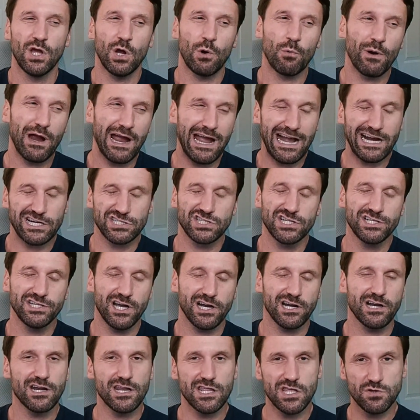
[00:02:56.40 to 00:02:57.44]
We're actually
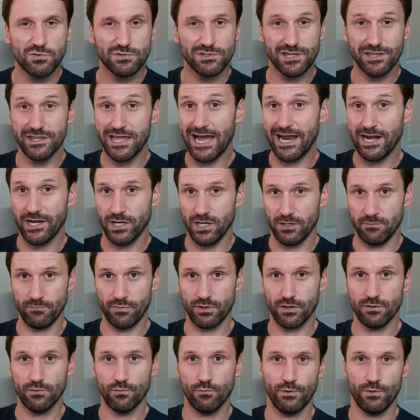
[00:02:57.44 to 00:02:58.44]
not going to use that number.